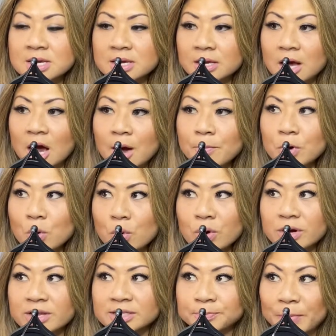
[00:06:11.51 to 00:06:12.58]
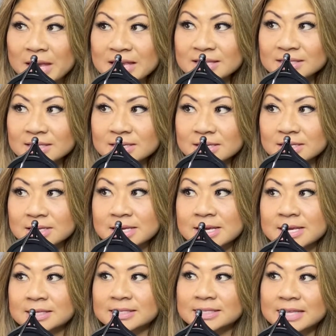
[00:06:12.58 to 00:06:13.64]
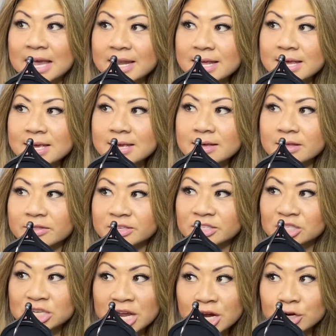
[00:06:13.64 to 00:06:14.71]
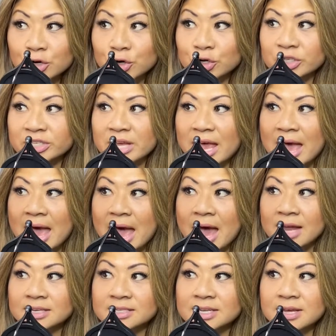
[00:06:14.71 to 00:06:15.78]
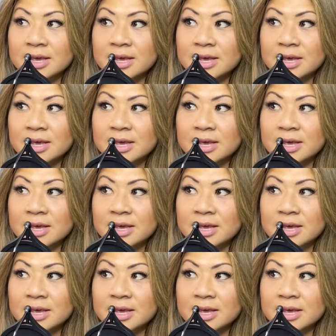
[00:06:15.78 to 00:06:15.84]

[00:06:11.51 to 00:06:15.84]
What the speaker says: Common Core is basically setting the standards at